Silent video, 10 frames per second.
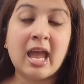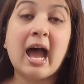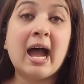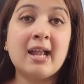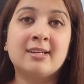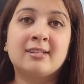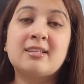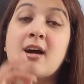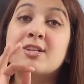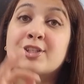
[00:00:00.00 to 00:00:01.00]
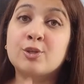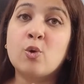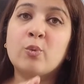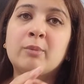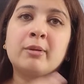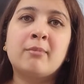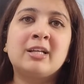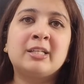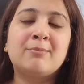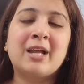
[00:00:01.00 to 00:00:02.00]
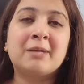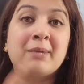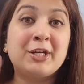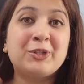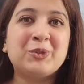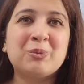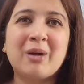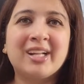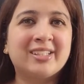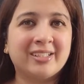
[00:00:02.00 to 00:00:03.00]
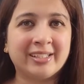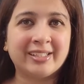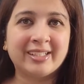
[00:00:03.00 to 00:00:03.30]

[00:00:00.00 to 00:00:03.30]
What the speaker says: And task 2 will be multiplied by 2 by 3.